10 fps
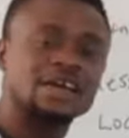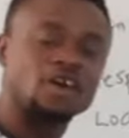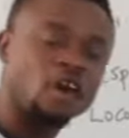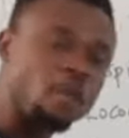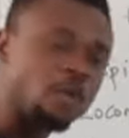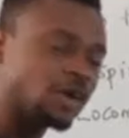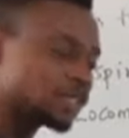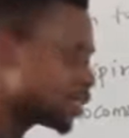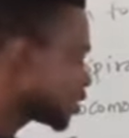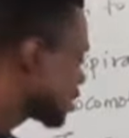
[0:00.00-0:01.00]

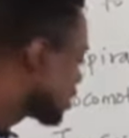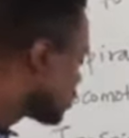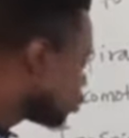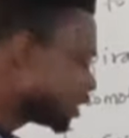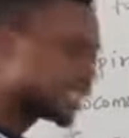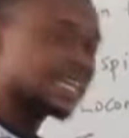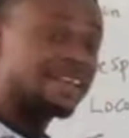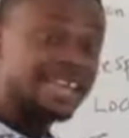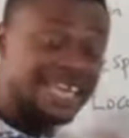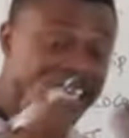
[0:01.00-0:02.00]
common with
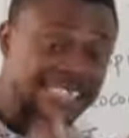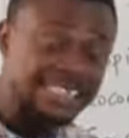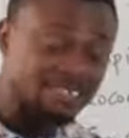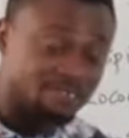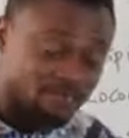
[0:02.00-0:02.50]
eating,